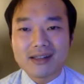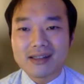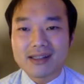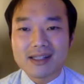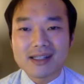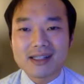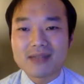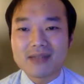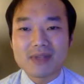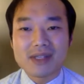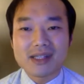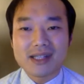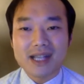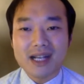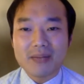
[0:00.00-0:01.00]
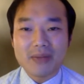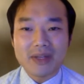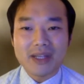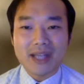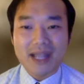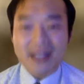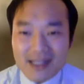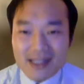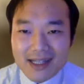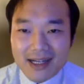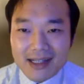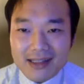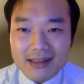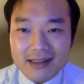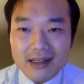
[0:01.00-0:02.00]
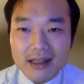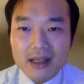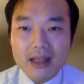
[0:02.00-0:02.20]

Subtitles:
The system is set up against us.